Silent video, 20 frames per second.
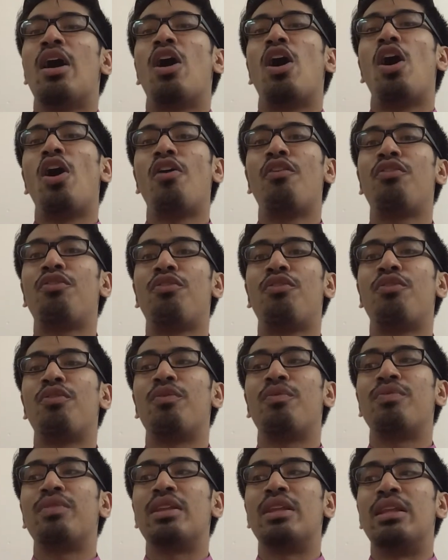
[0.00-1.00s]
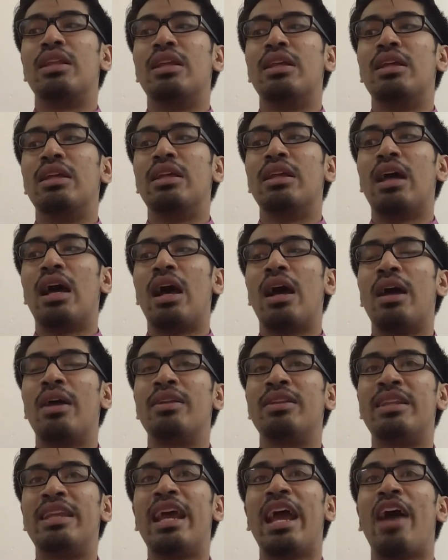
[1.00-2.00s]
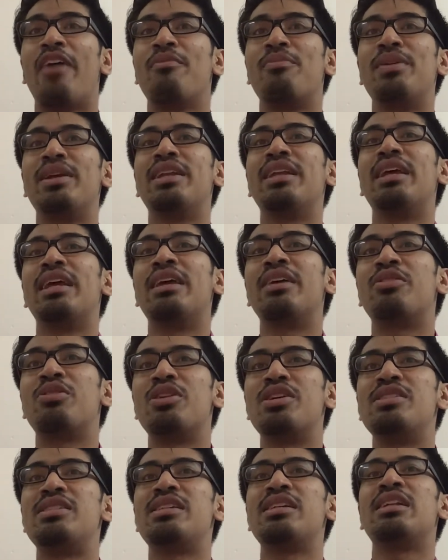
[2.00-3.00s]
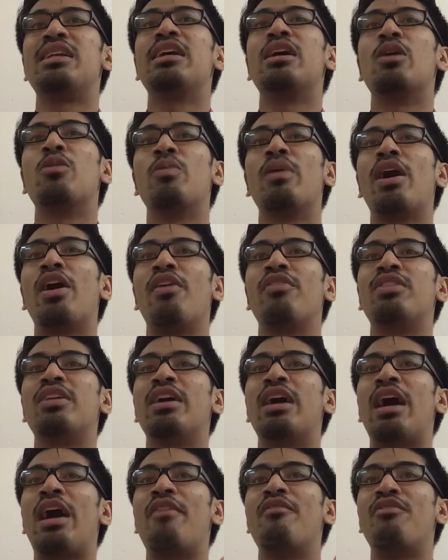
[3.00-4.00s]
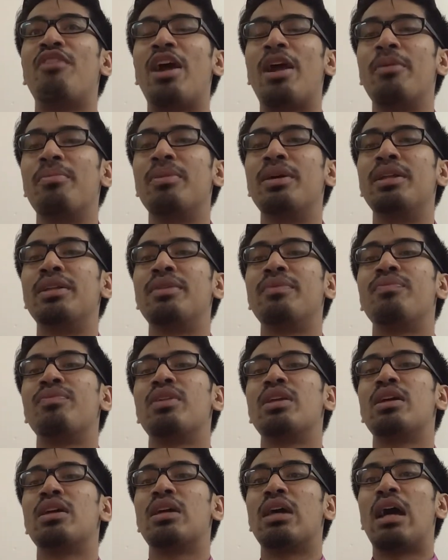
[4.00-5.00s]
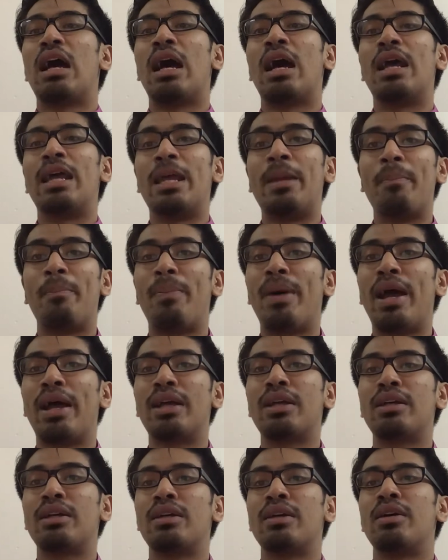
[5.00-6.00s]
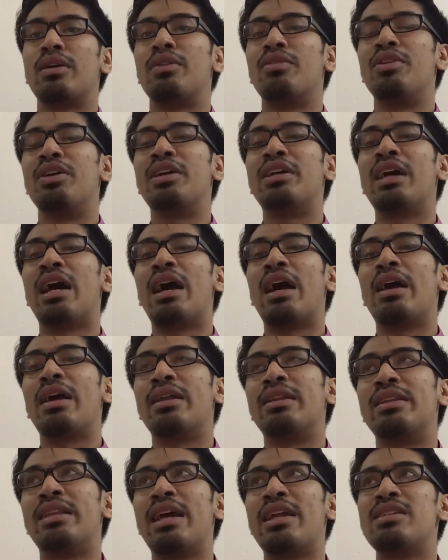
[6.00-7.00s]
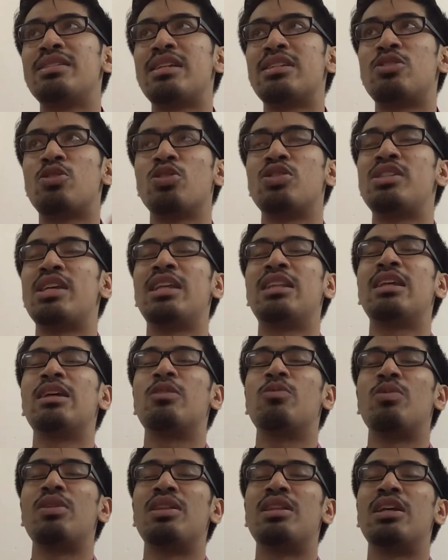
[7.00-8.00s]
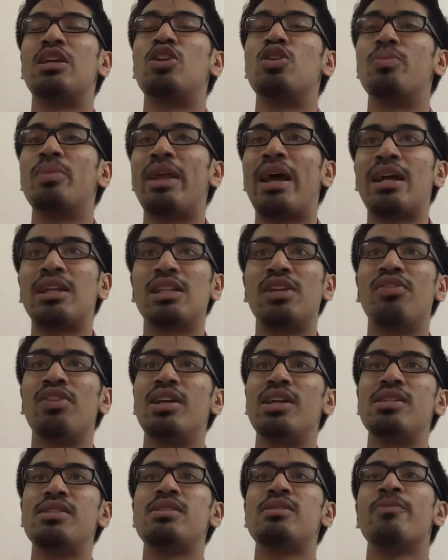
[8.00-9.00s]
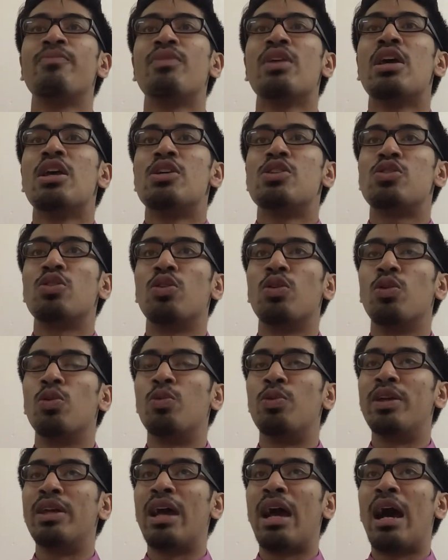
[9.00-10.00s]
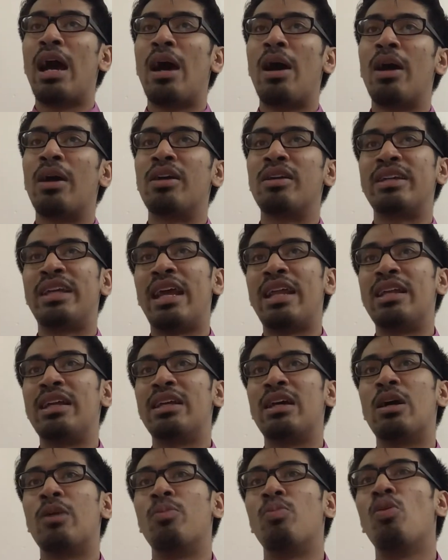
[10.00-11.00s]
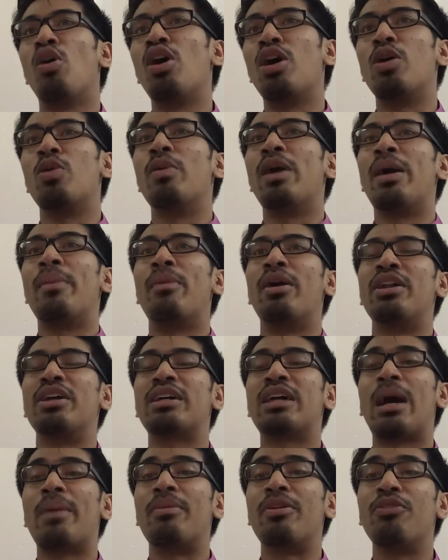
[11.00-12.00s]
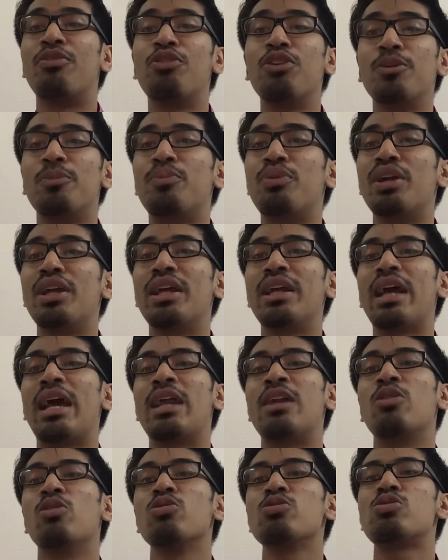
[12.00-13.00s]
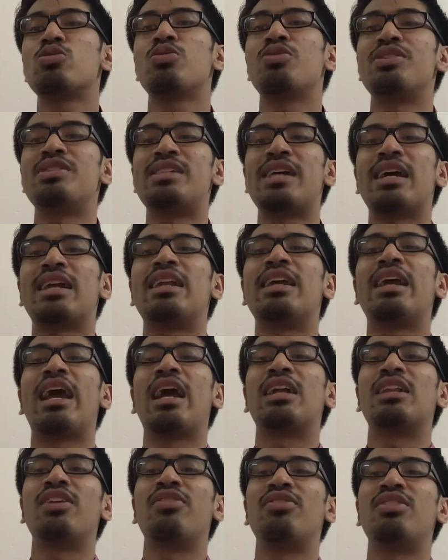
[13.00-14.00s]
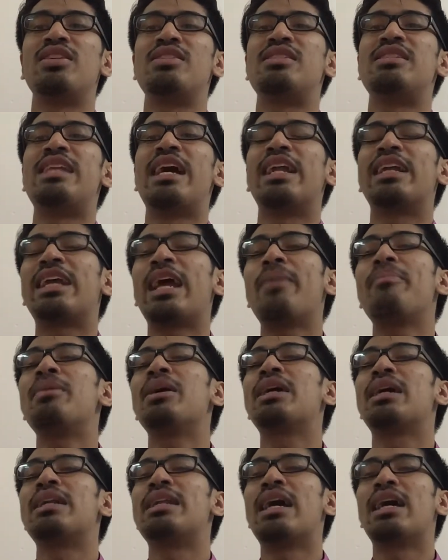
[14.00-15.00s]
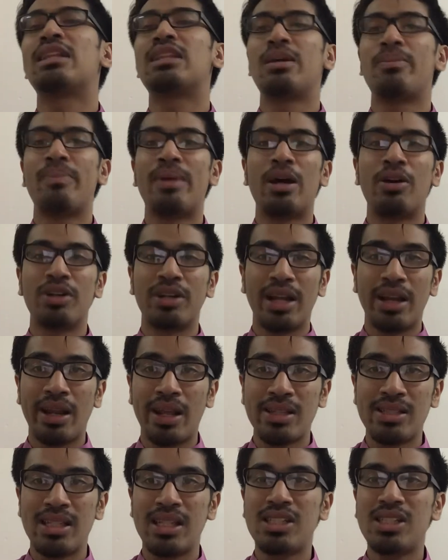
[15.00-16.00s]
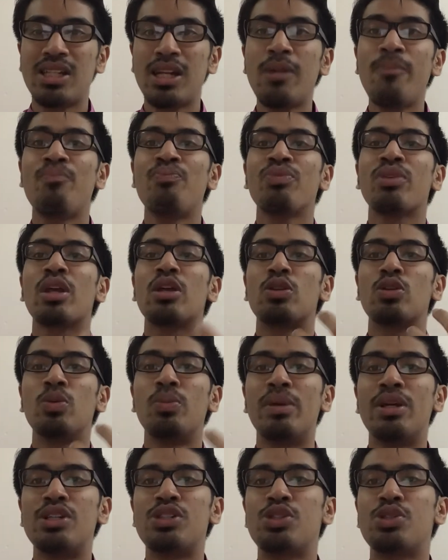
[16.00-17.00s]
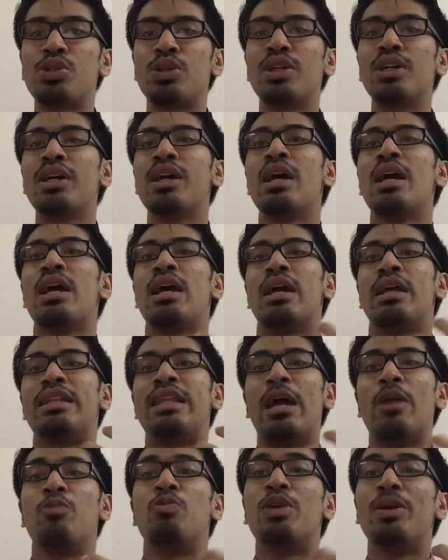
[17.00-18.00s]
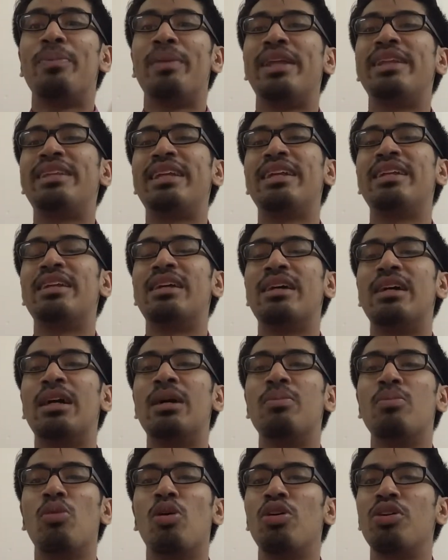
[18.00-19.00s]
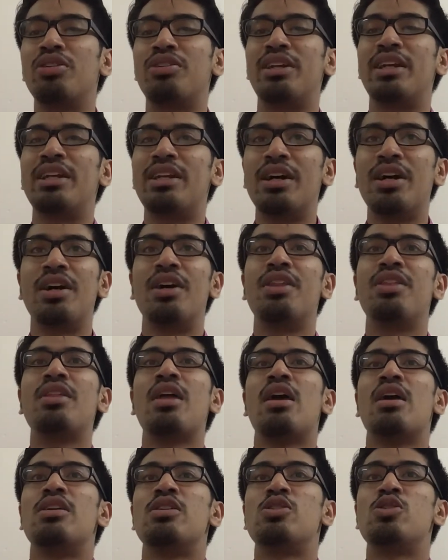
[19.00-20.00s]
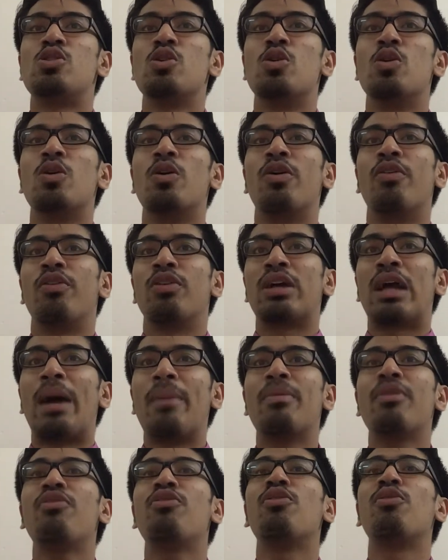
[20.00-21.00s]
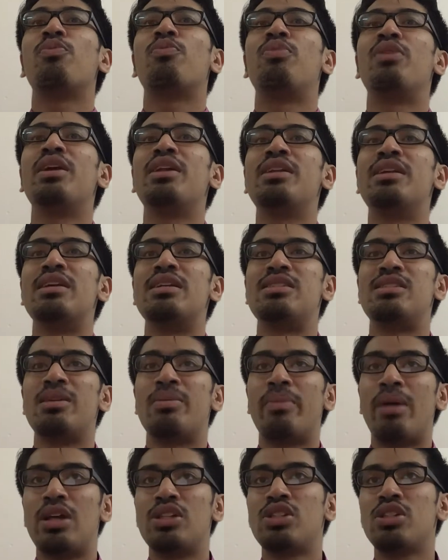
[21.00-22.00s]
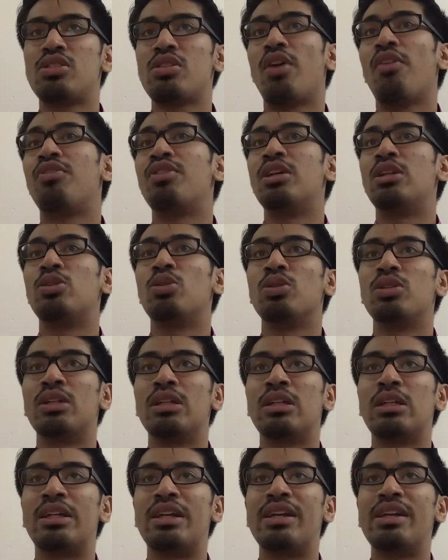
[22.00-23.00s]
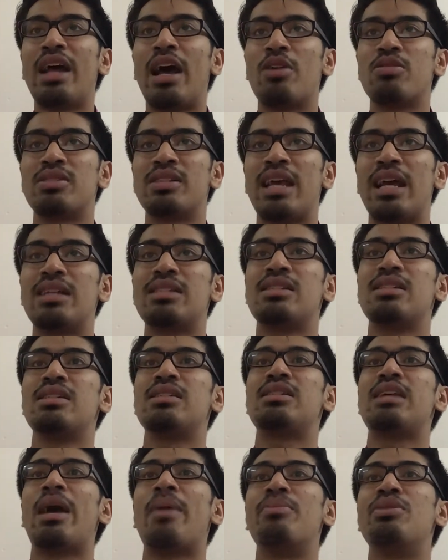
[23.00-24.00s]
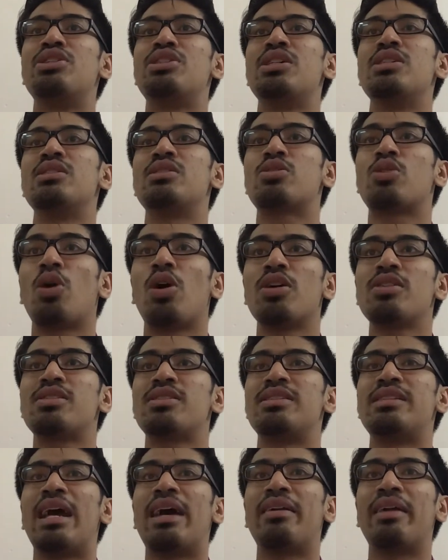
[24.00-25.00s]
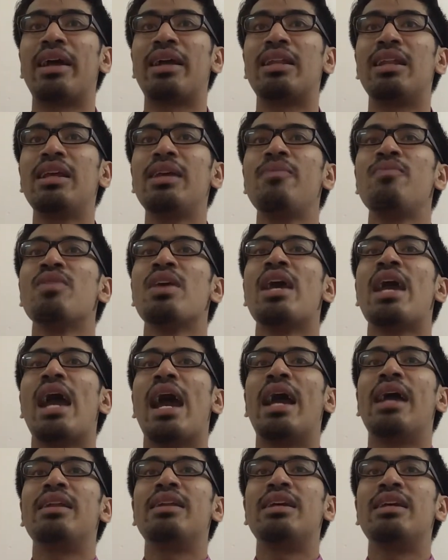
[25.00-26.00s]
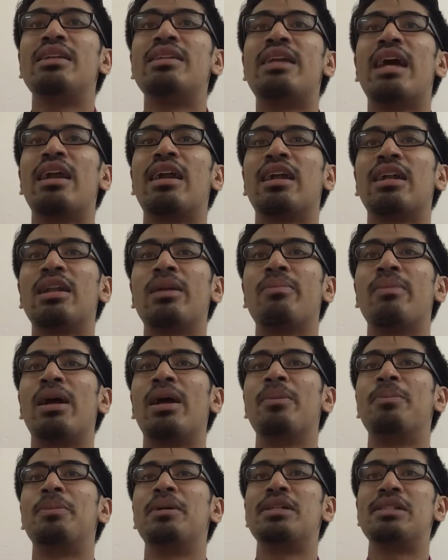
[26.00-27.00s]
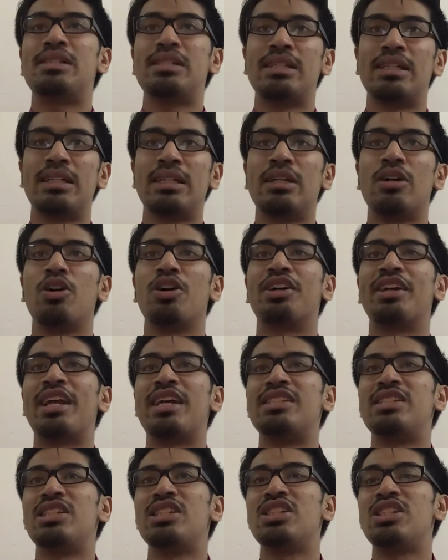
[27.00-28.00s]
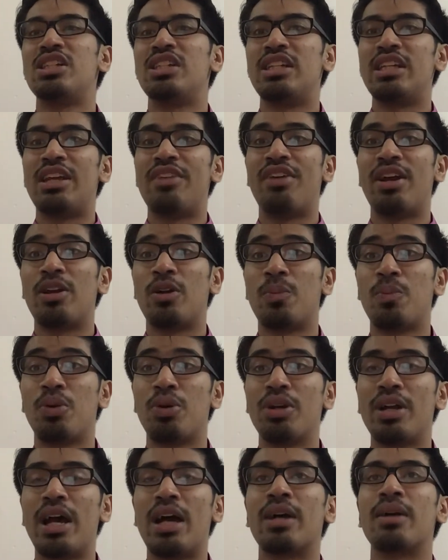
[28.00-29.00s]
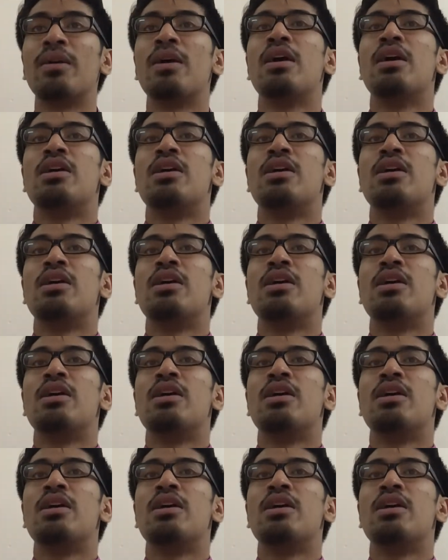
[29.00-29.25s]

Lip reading: of they have been increasingly aware of the environment impact that is associated with the human activities. So we are getting more aware about the carbon footprint and also recycling activities that can be conducted by organizations to make sure that we maintain a more green earth. So carbon footprint is the measures of the total greenhouse gases emissions caused directly and indirectly by a person, organization, event or product.